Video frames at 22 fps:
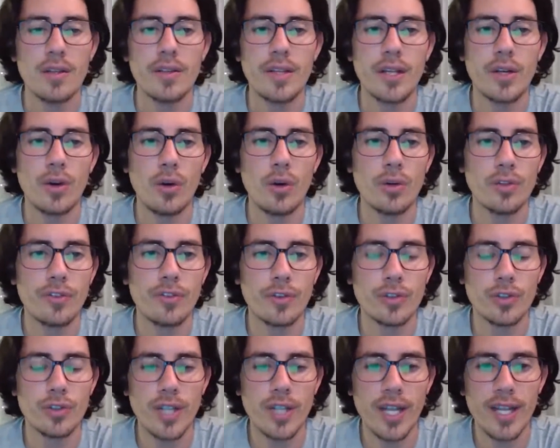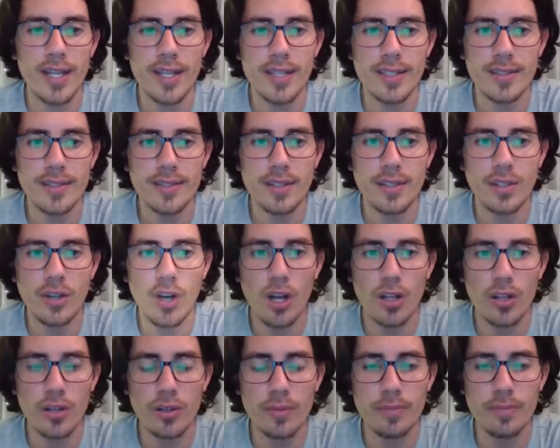The code for today is the
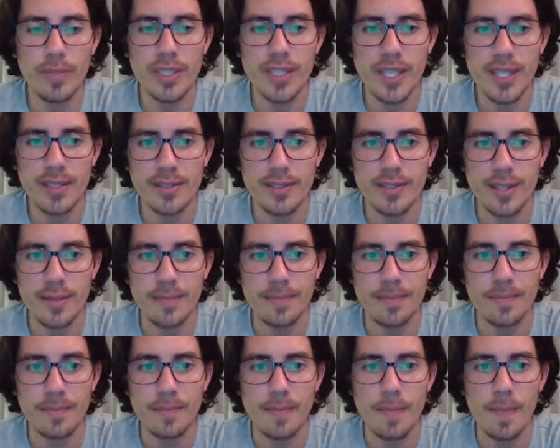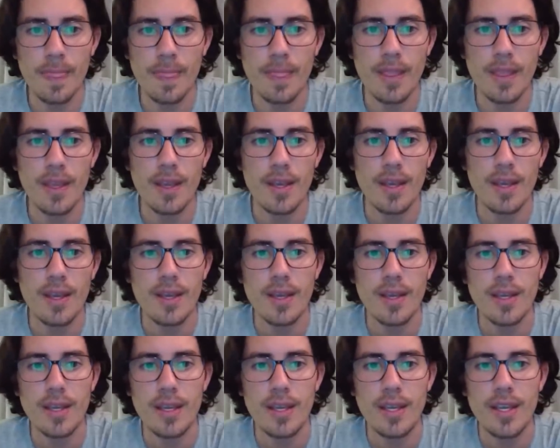color magenta.
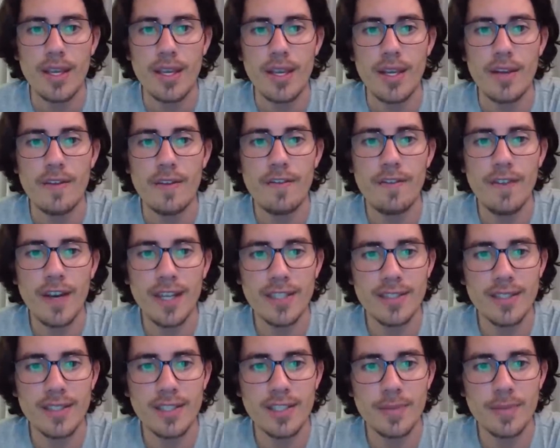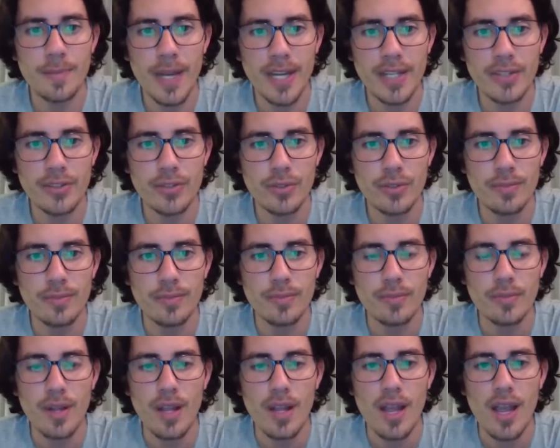In a fast
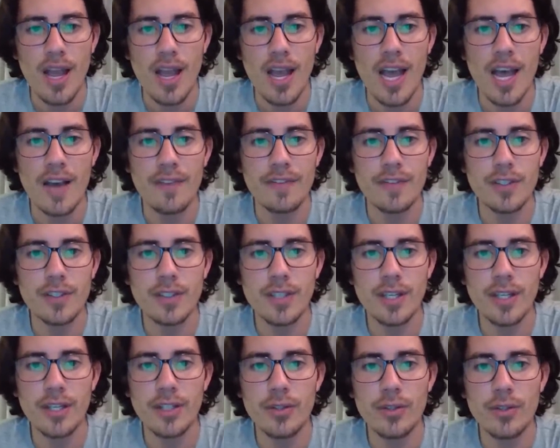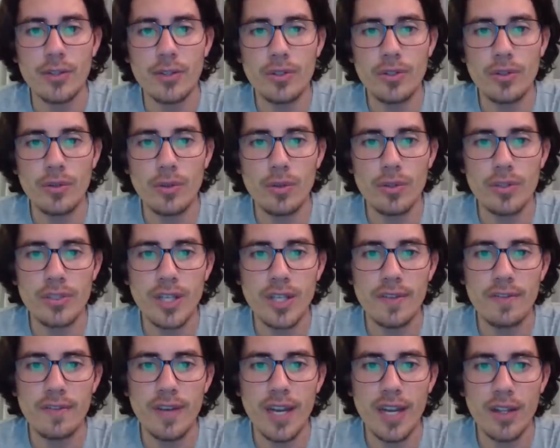spectrum, after the
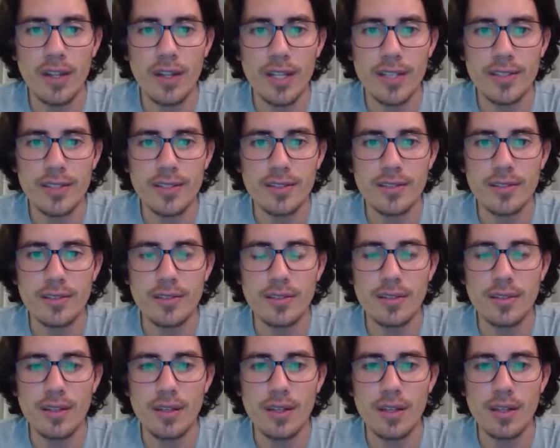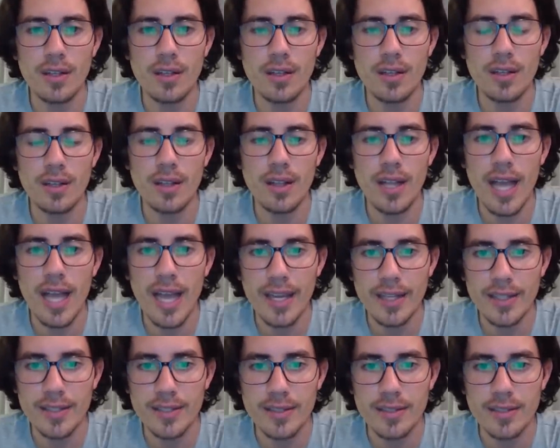ultraviolet
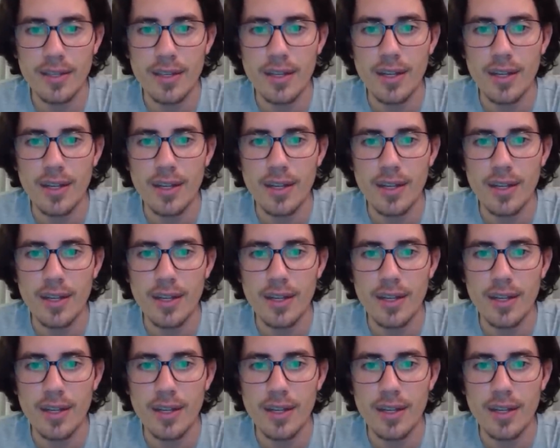light,